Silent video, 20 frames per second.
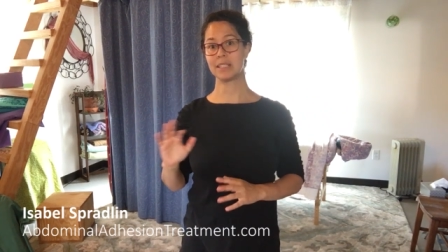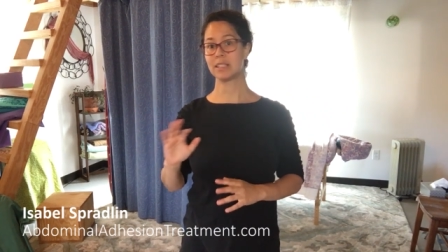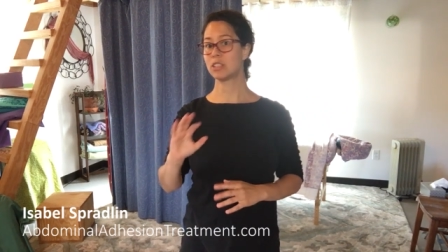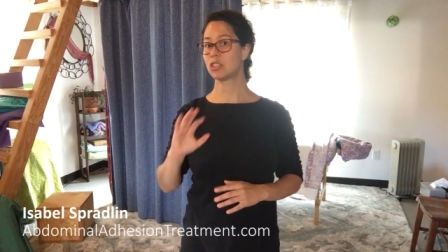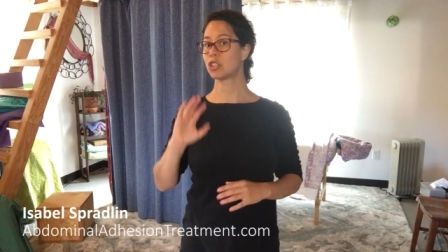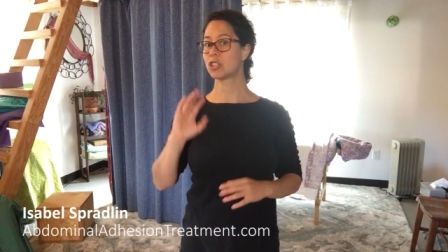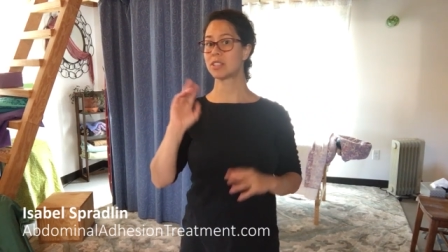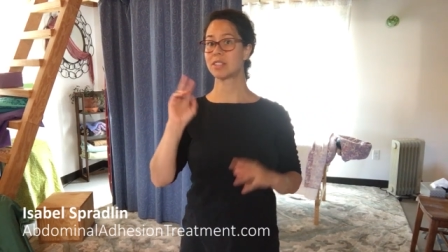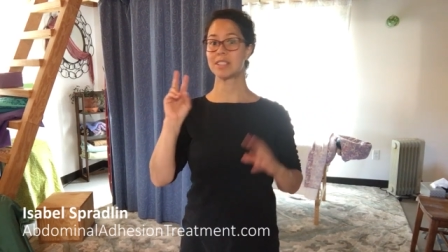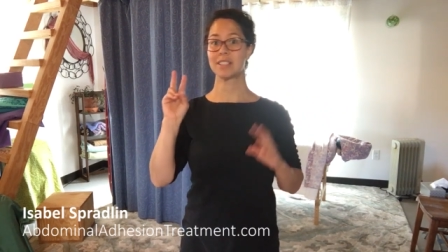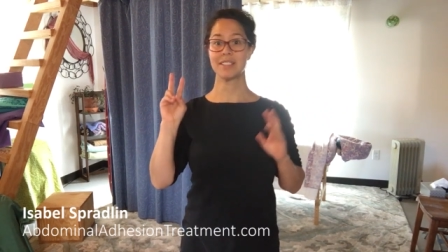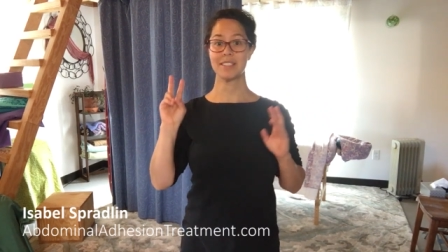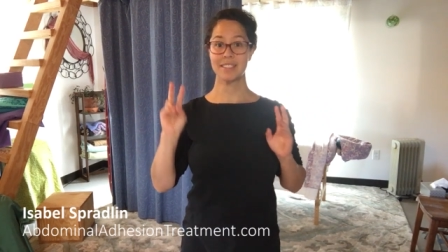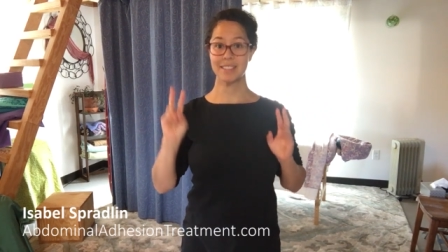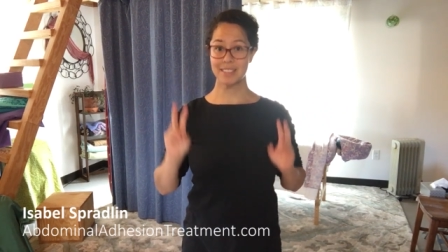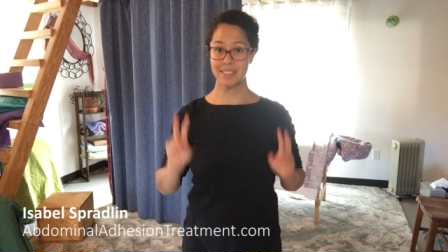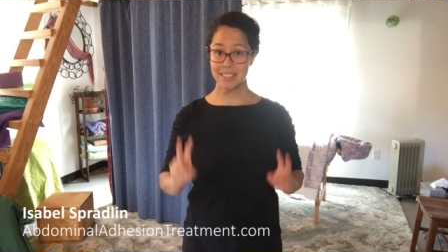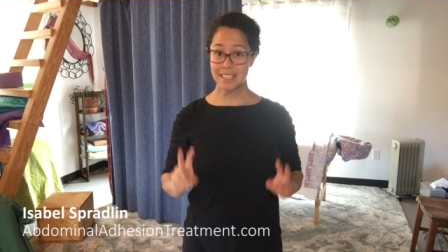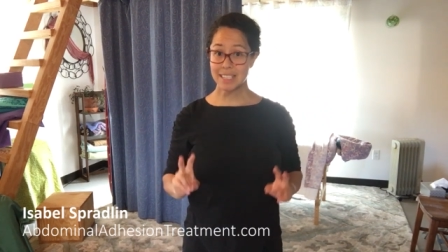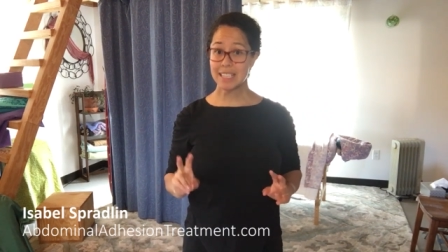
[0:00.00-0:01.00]
just
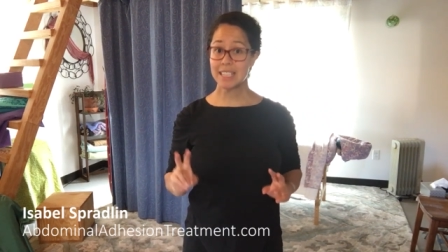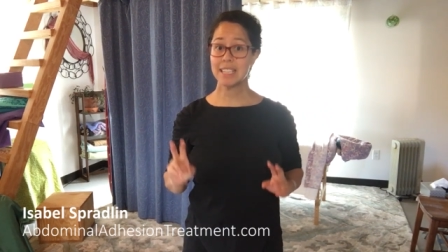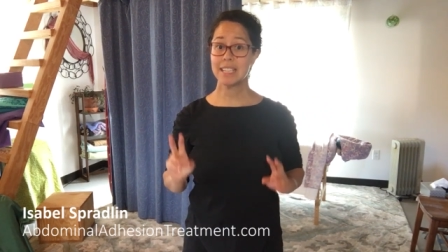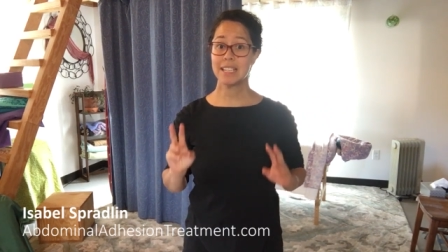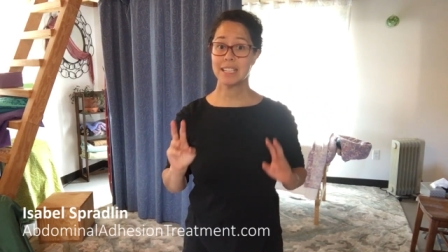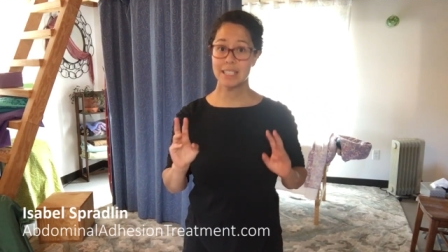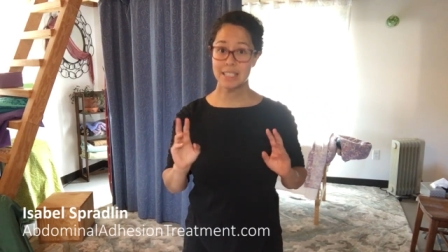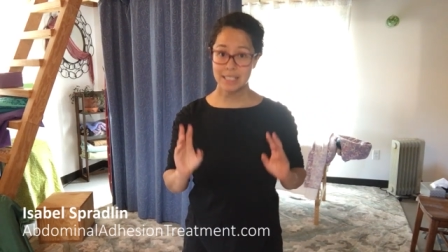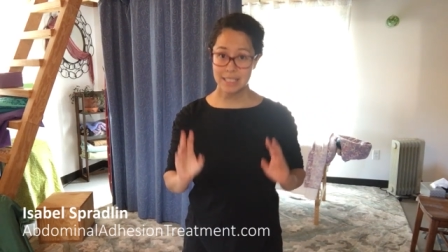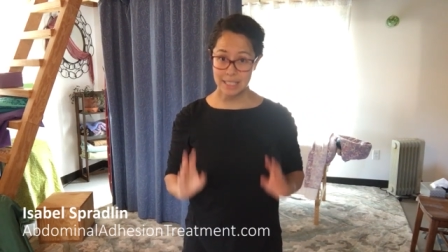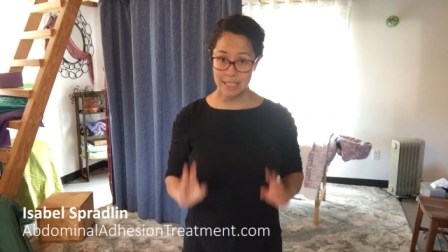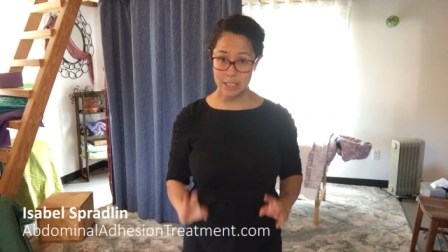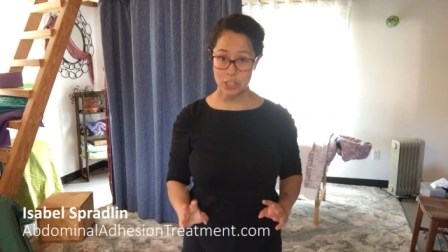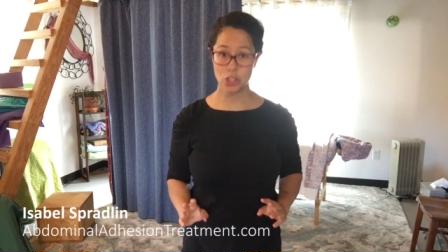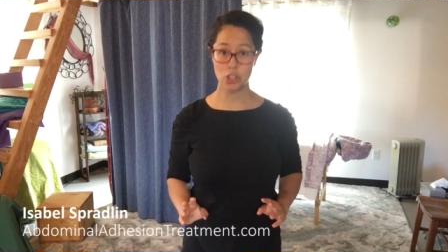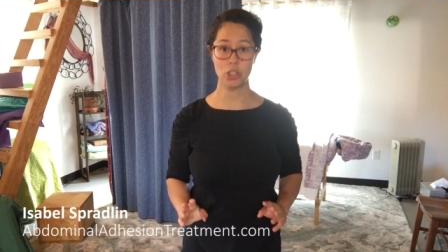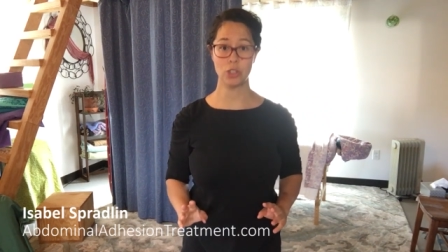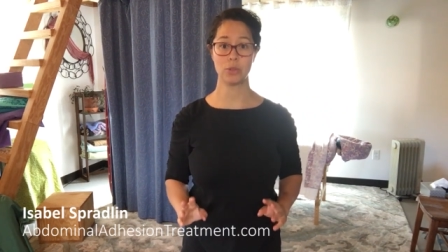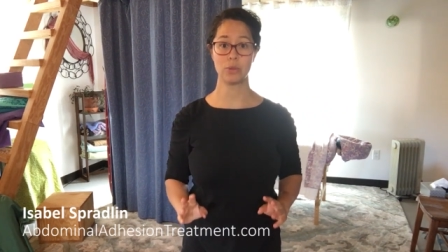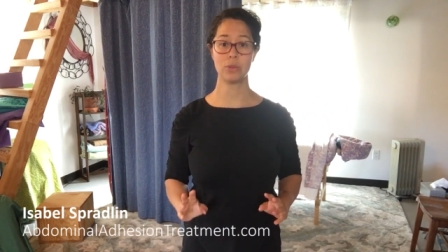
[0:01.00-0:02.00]
sticky
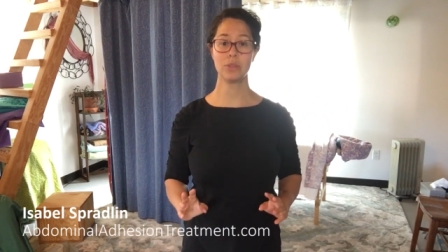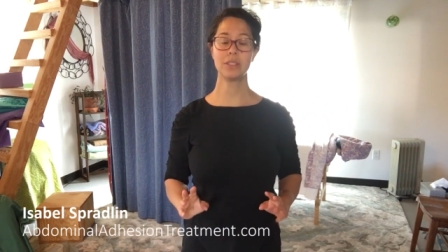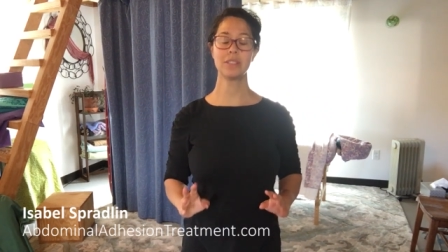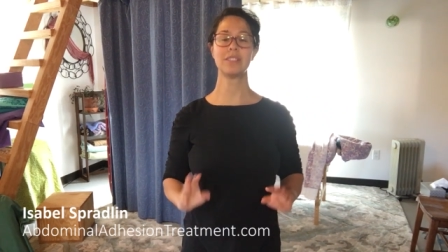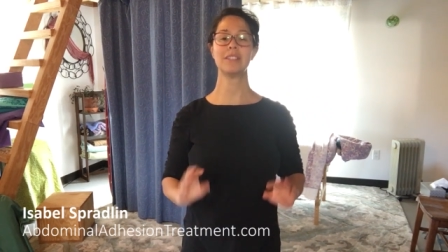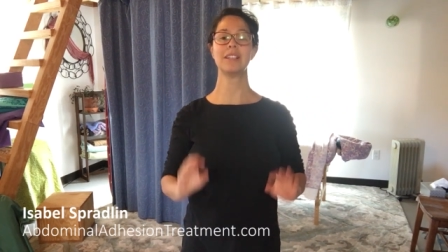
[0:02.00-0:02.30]
tissue,